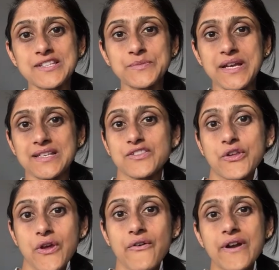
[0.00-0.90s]
aspects,
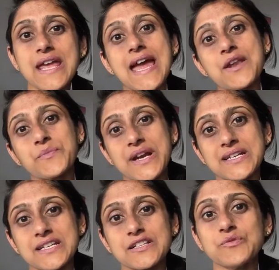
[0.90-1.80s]
theory and
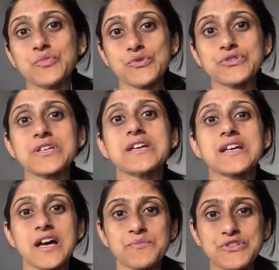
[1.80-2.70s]
practical, both
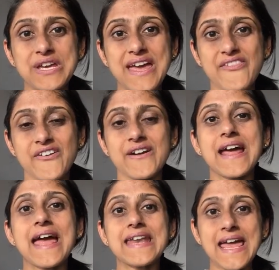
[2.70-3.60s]
come together
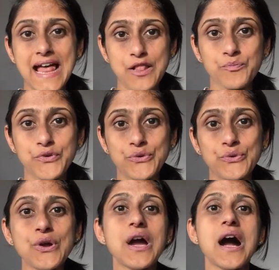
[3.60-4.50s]
and help
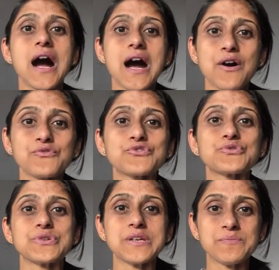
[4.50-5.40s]
you how
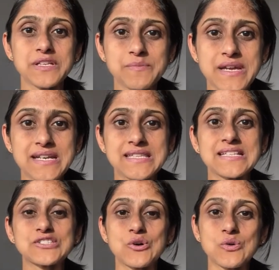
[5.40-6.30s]
to implement
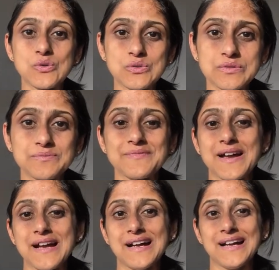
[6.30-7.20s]
this all
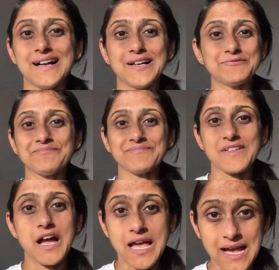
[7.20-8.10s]

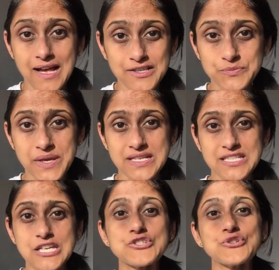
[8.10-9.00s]
aspect
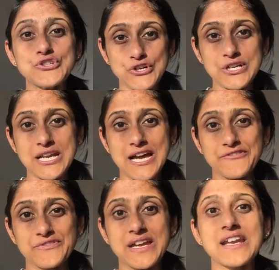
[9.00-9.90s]
into your
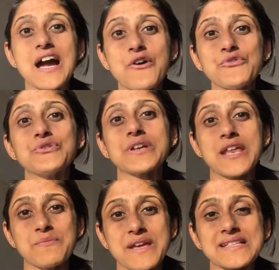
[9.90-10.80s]
life, and how you
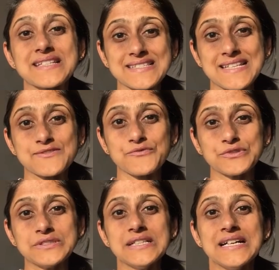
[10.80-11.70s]
can make
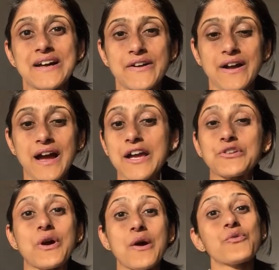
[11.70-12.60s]
successful,
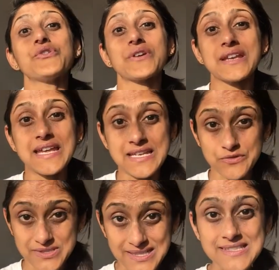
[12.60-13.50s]
how you can get
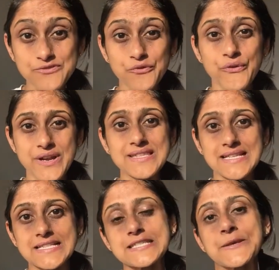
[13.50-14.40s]
to successful
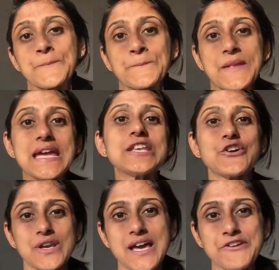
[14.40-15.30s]
results in
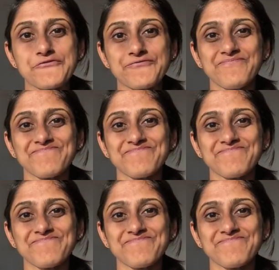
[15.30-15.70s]
your life.